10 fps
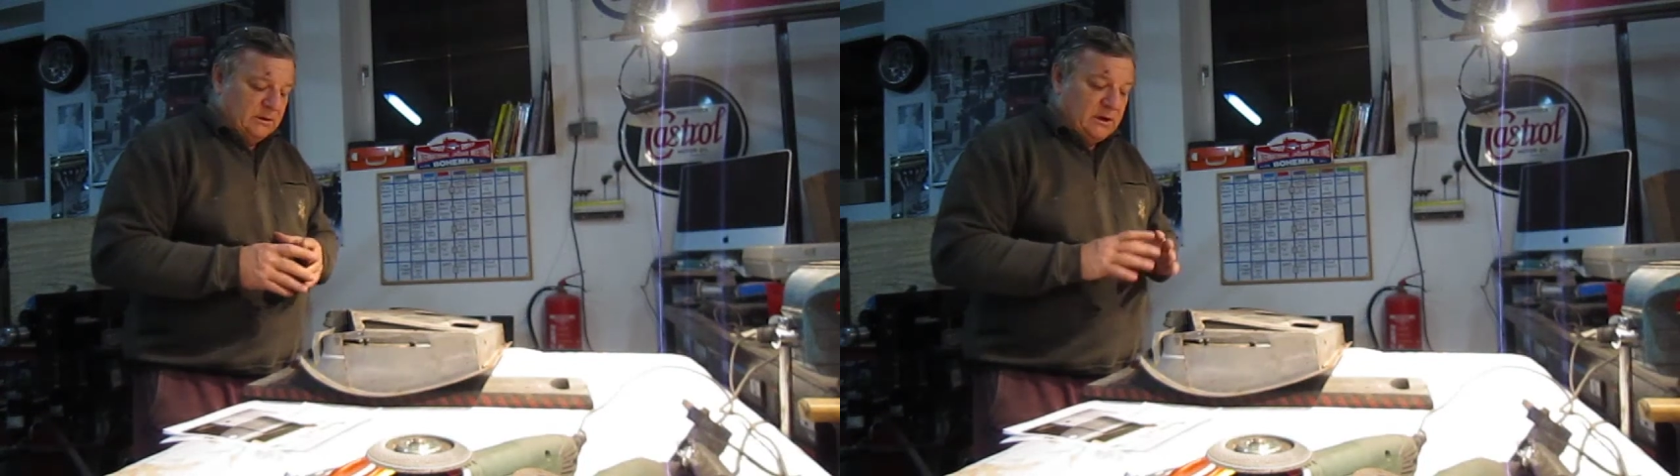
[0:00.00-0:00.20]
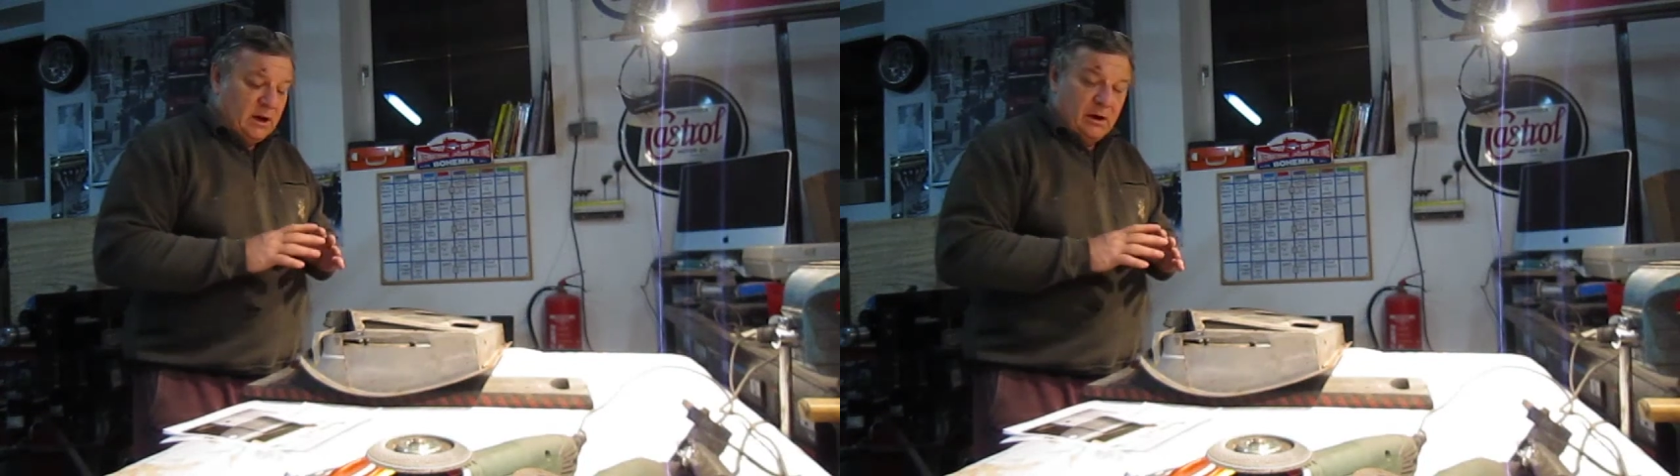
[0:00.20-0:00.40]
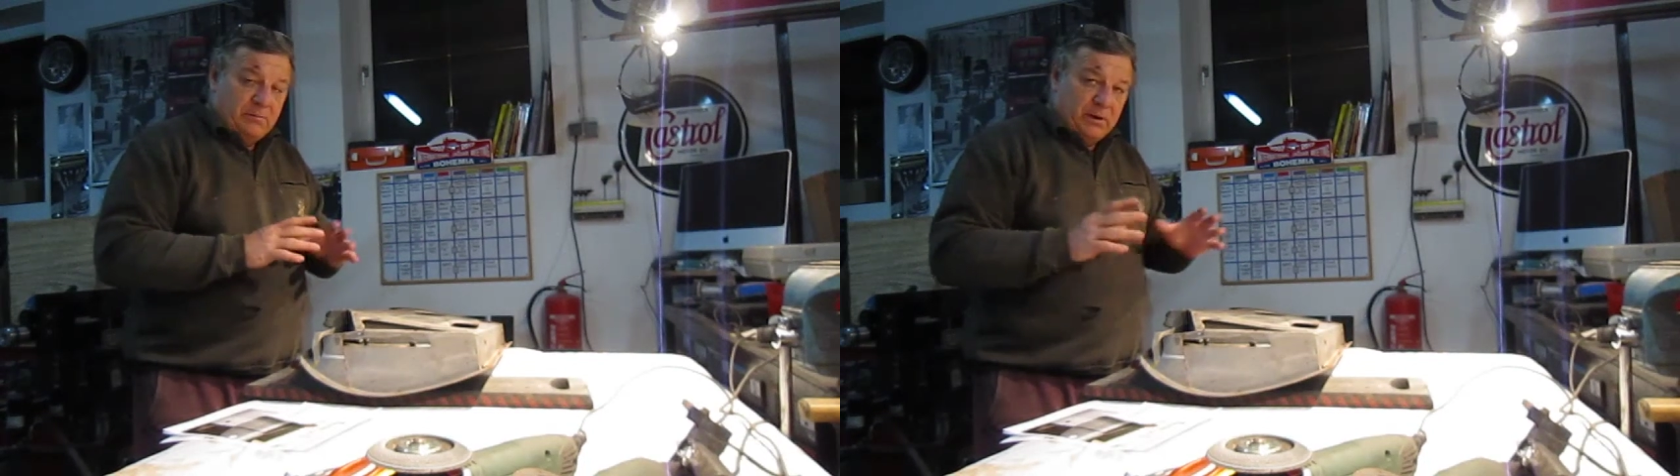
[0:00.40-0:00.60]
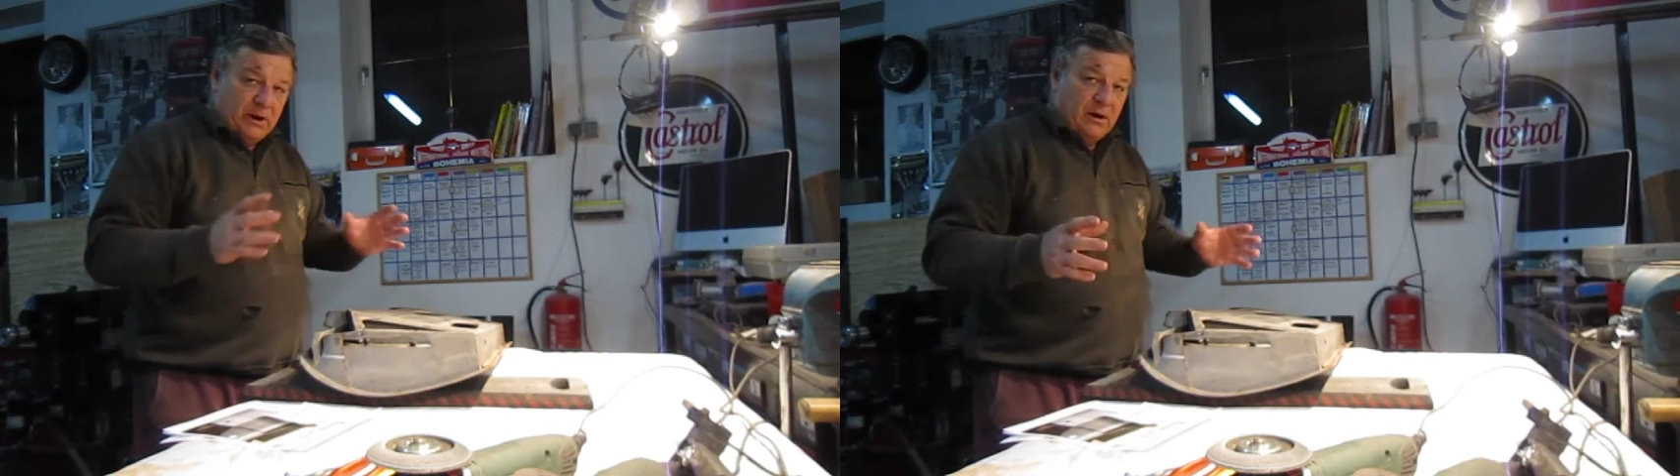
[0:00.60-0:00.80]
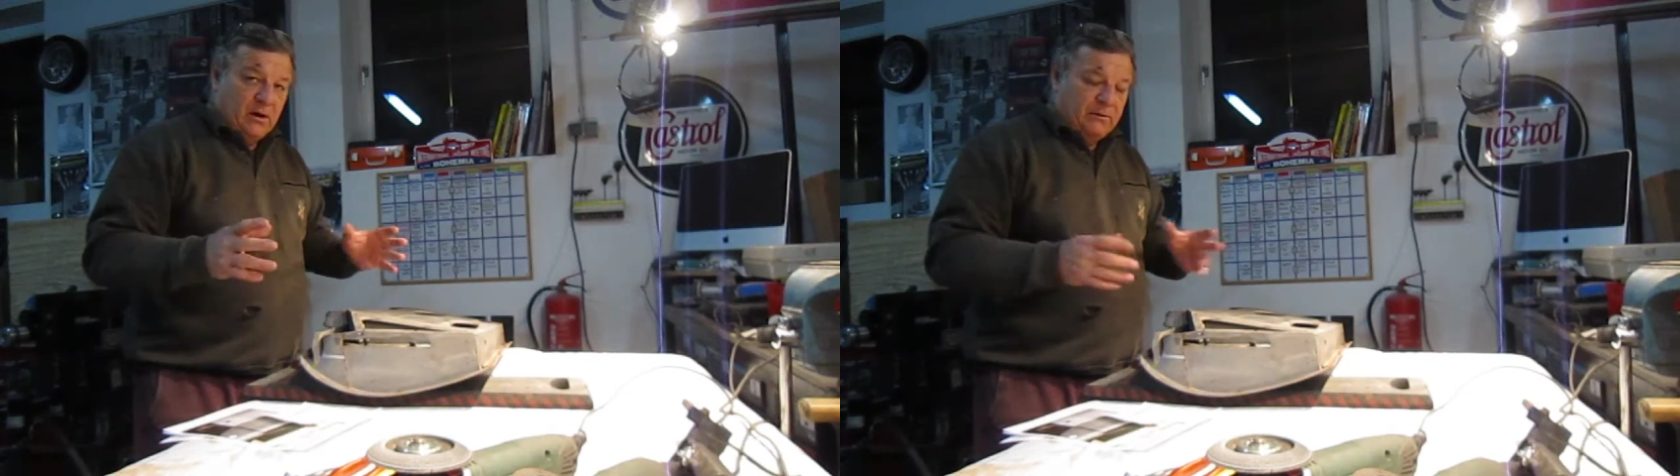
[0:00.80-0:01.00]
cut a
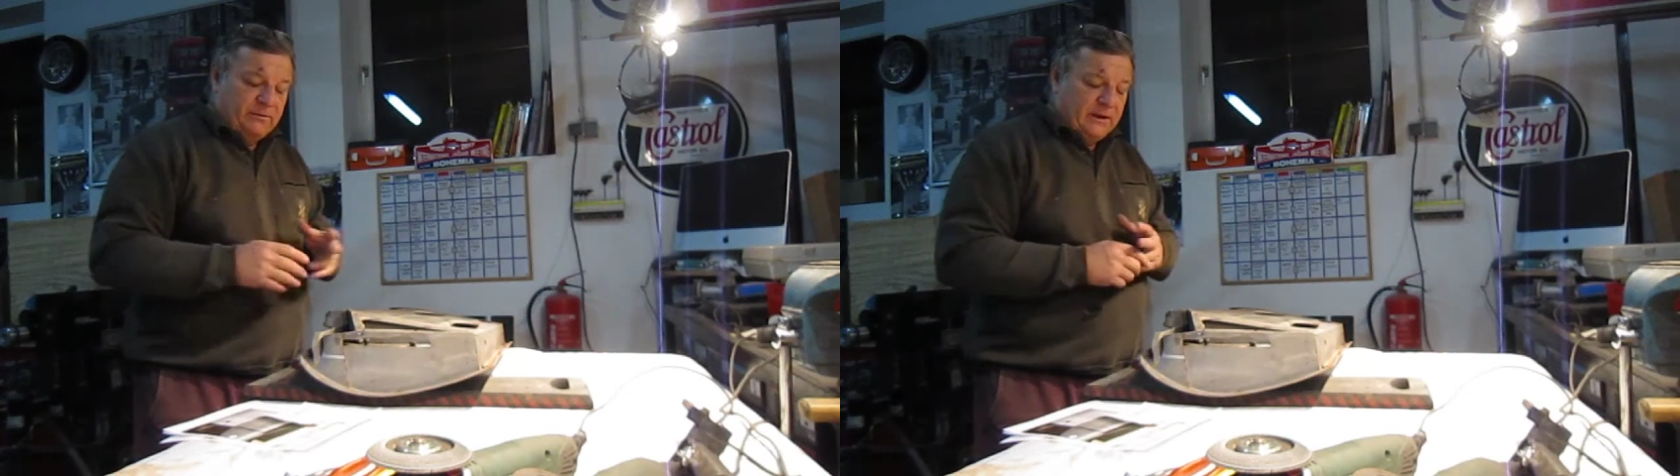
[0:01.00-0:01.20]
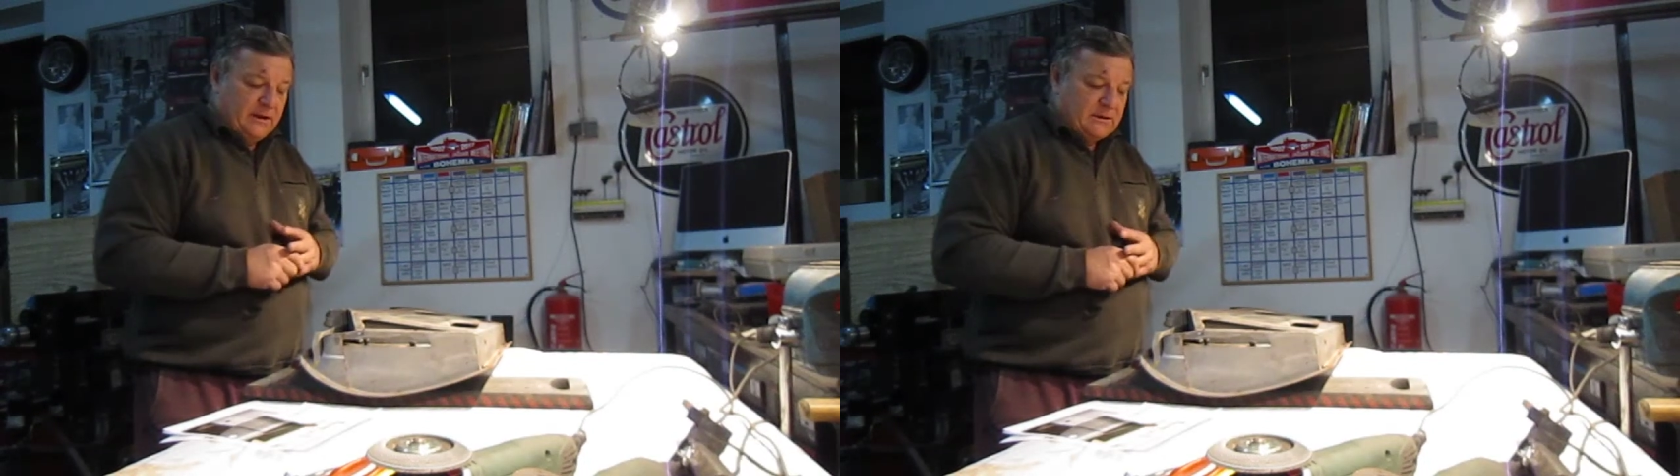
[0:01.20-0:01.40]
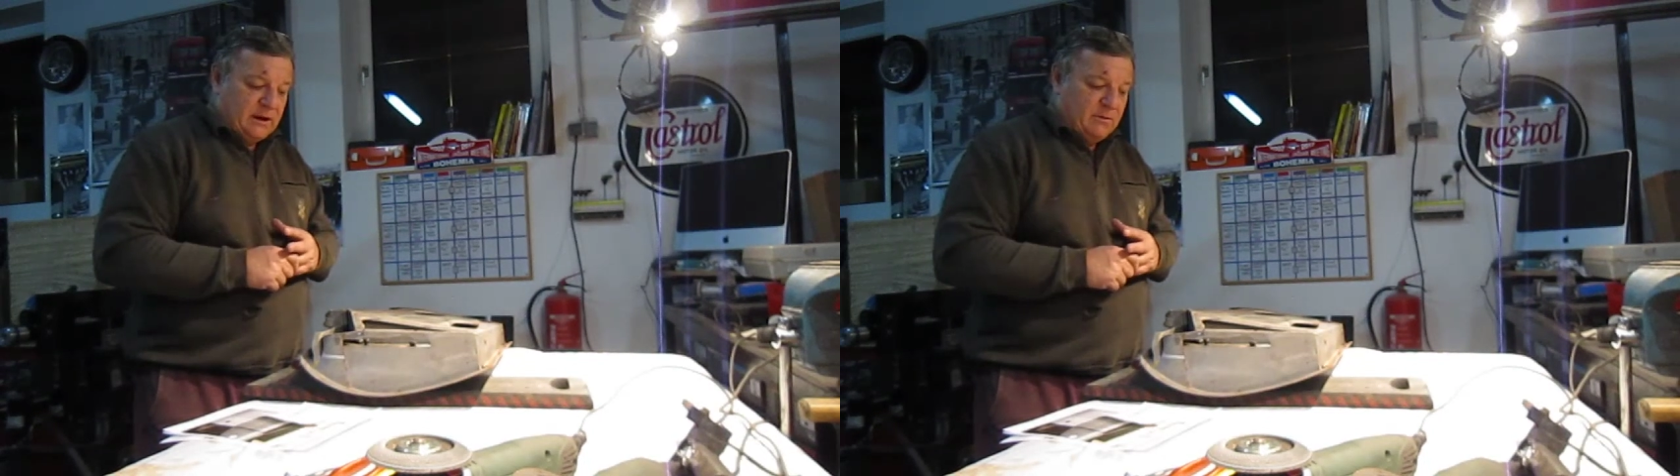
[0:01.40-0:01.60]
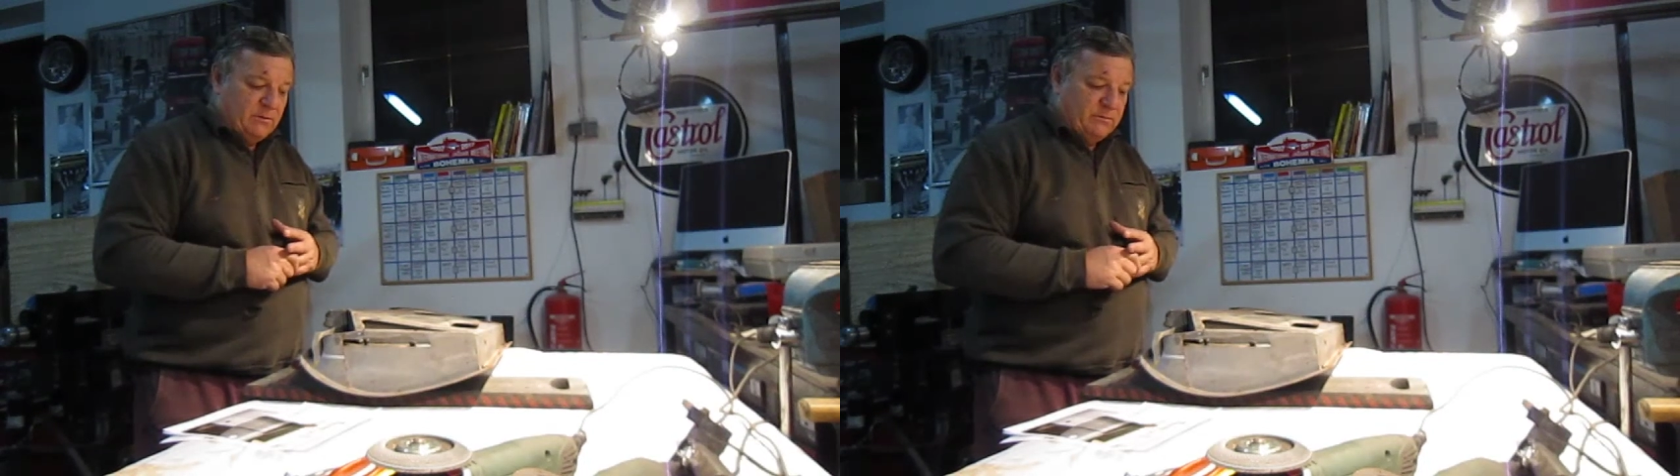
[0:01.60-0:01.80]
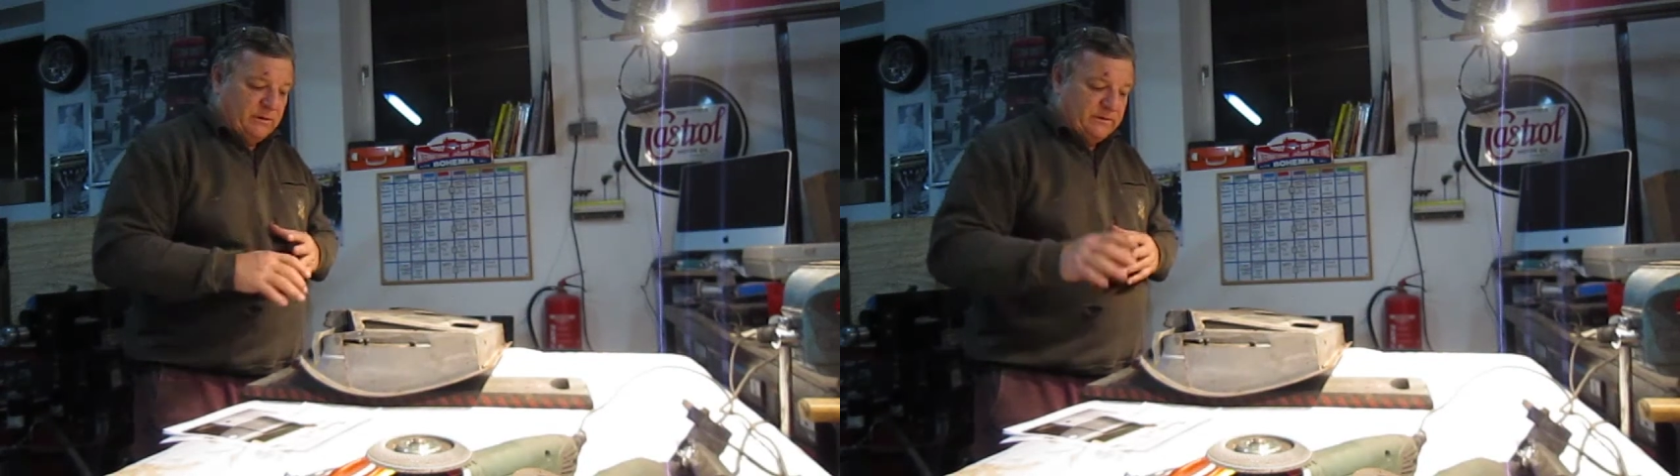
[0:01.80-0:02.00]
part off the
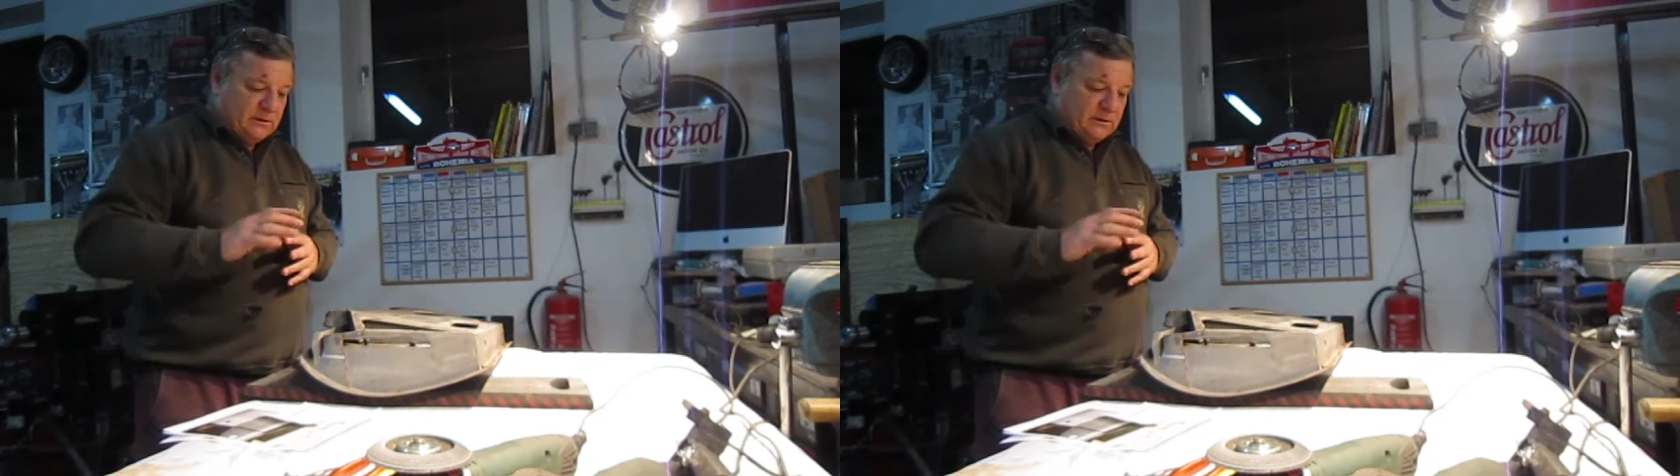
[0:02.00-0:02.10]
XK150,